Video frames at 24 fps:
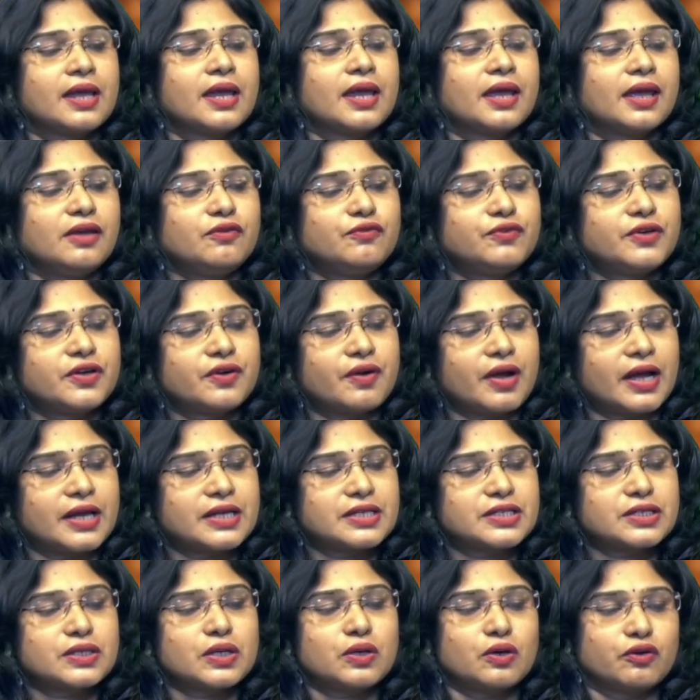"If a
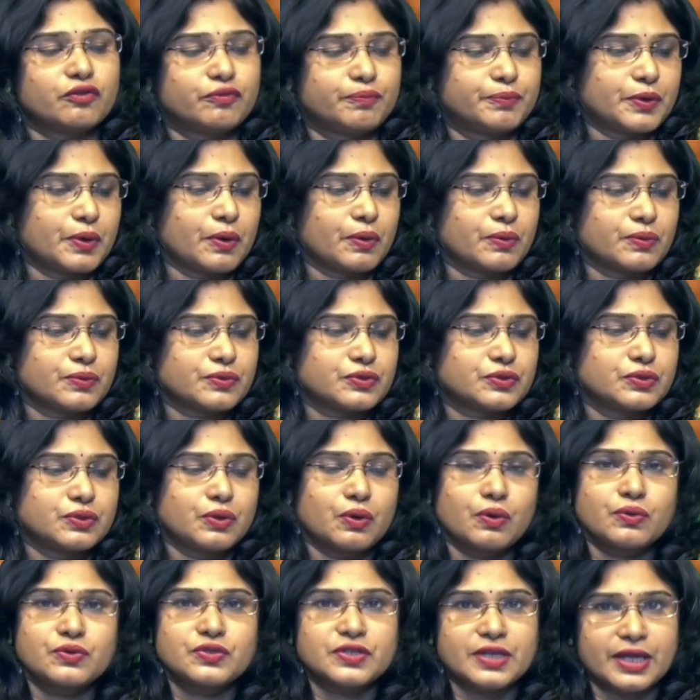writer of prose
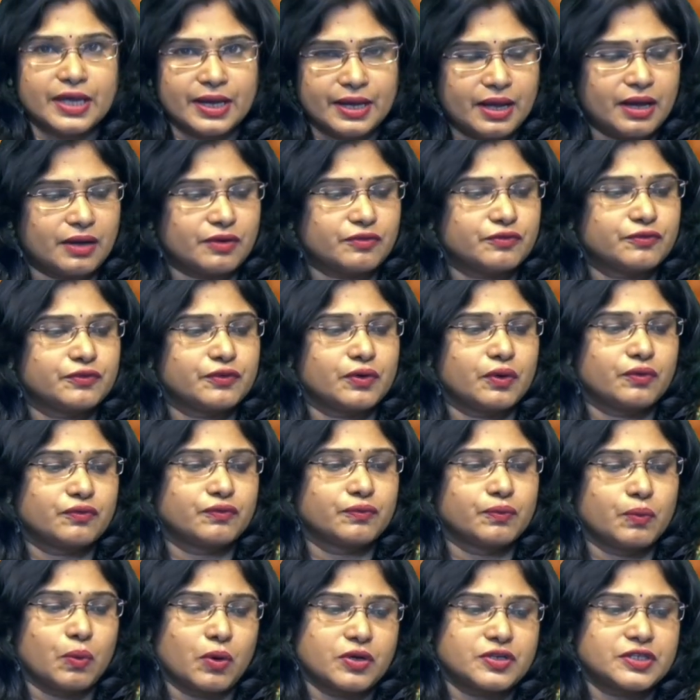knows enough
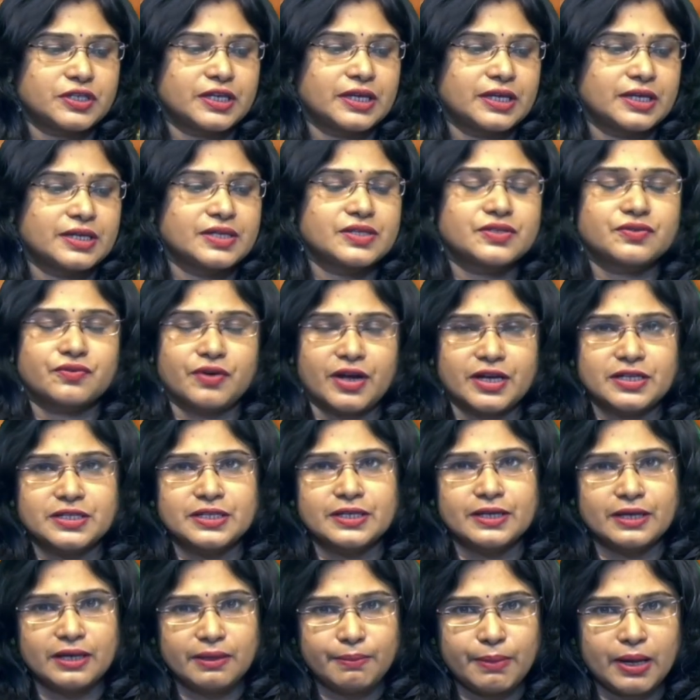of what he is
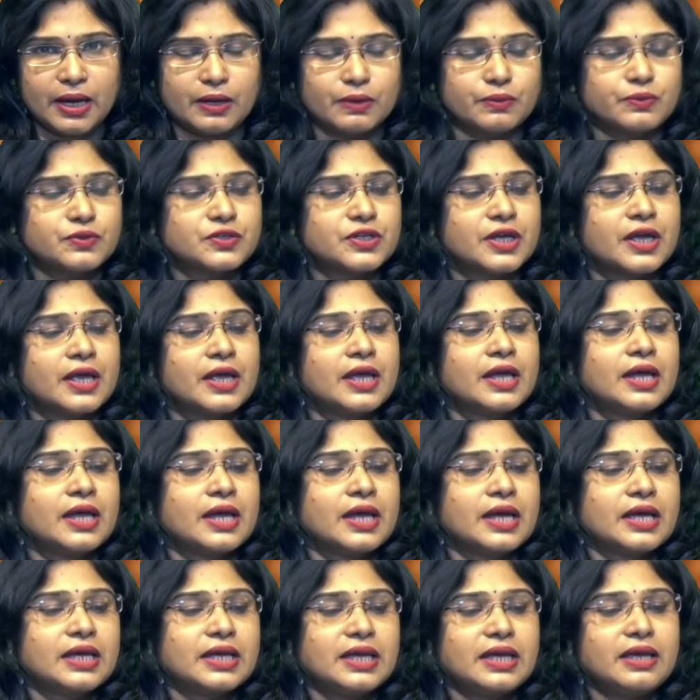writing about,
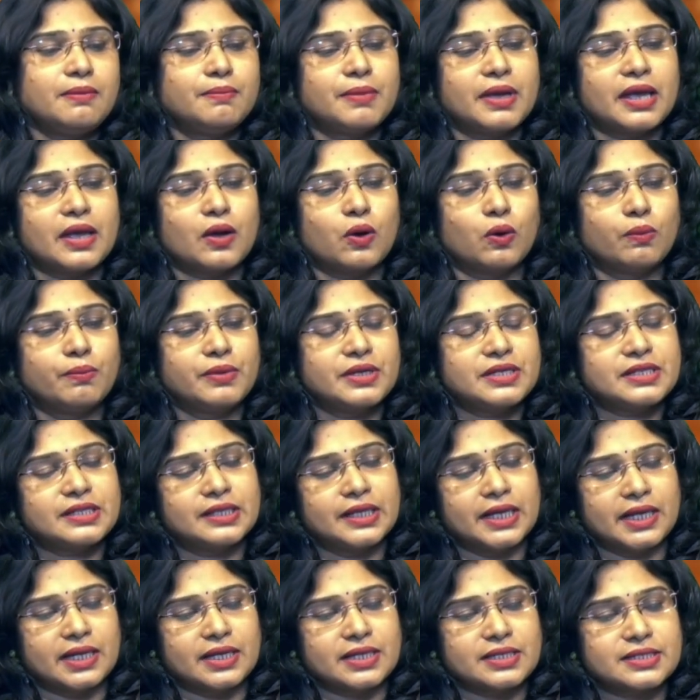he may omit
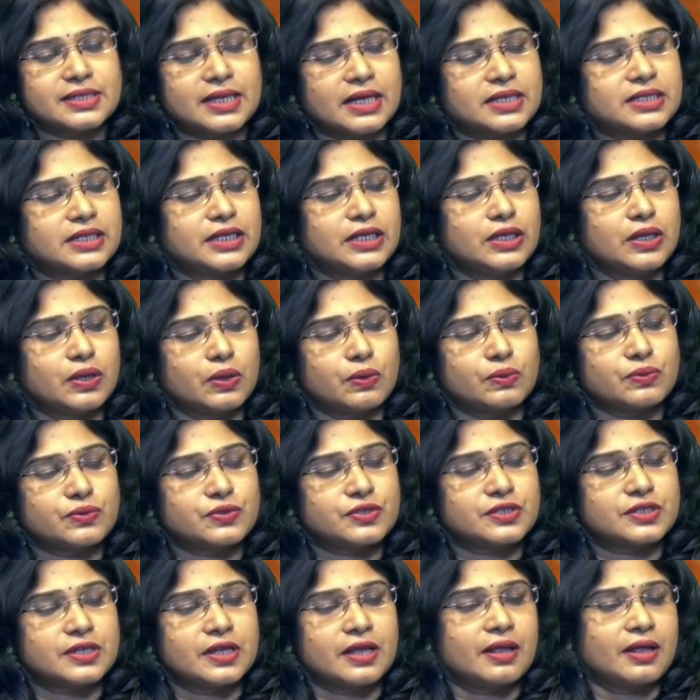things that he
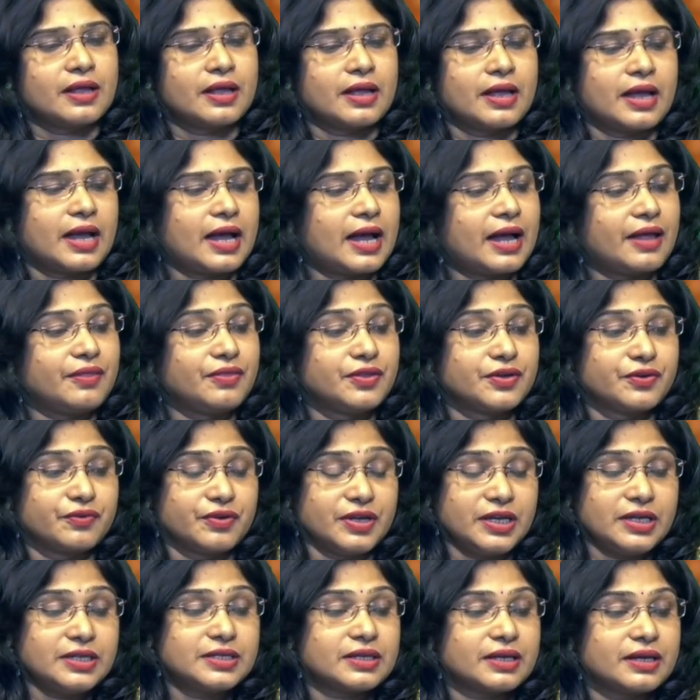knows, and the
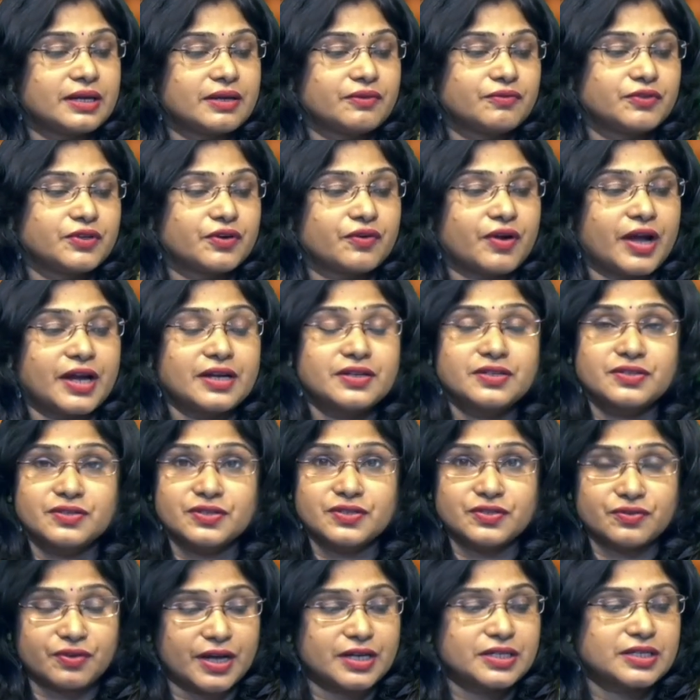reader, if the writer
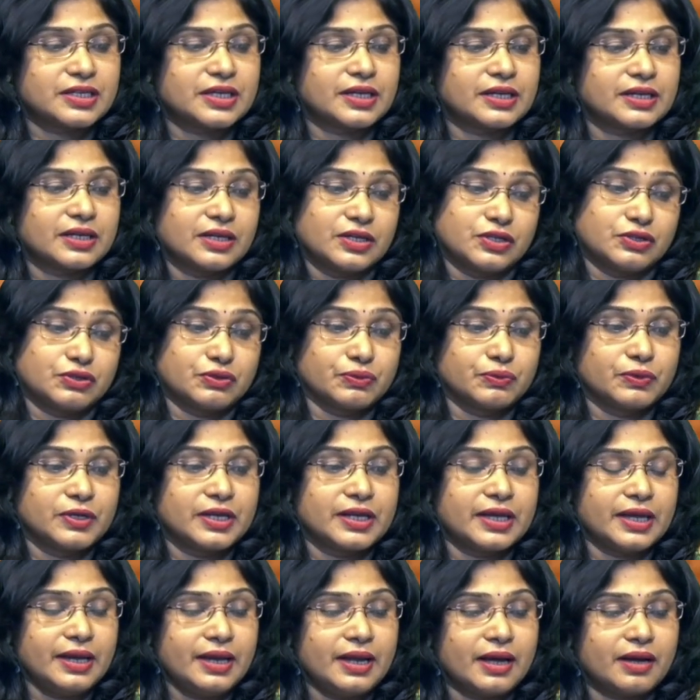is writing
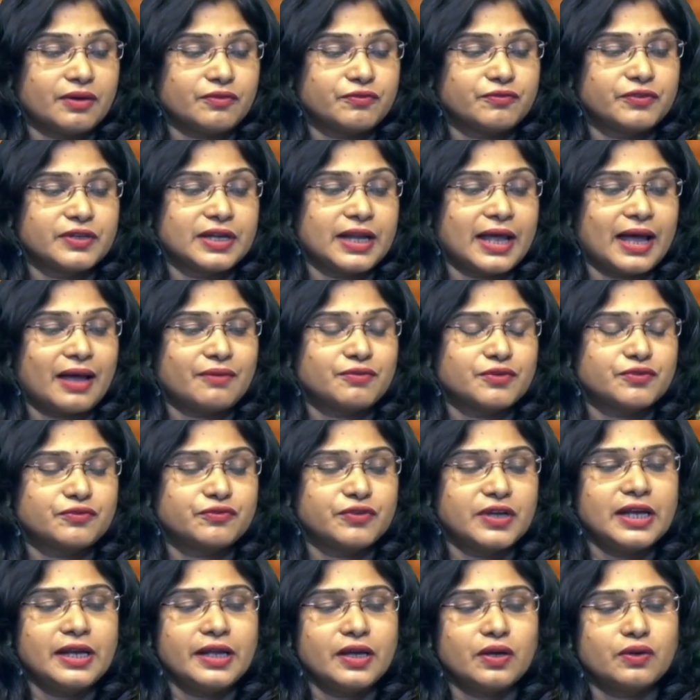truly enough, will have a
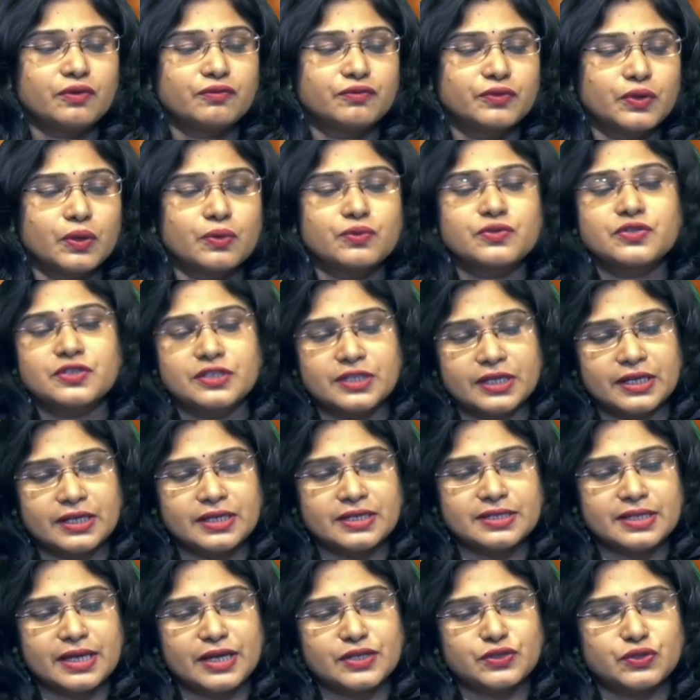feeling of those
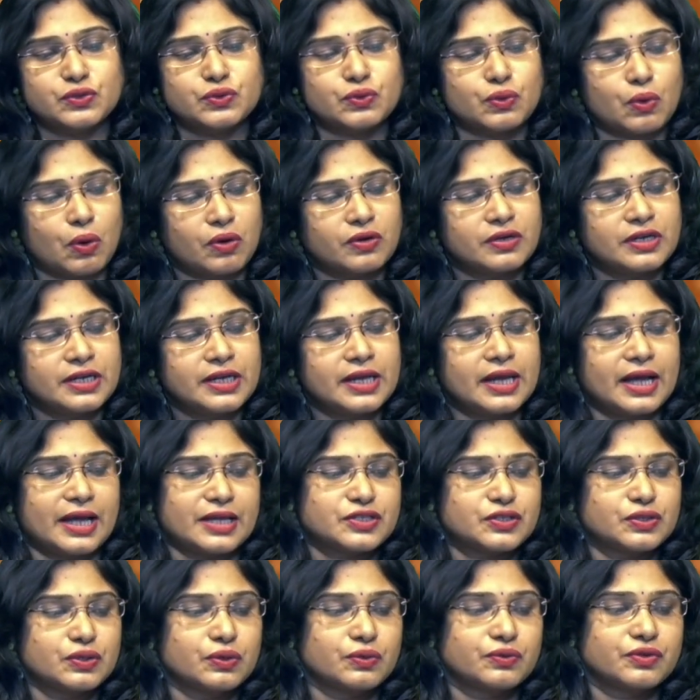things as strongly
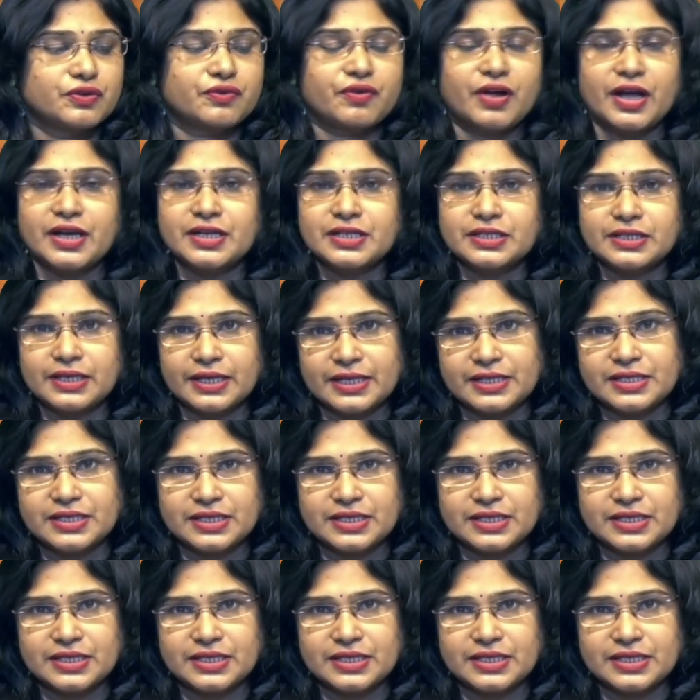as though the writer had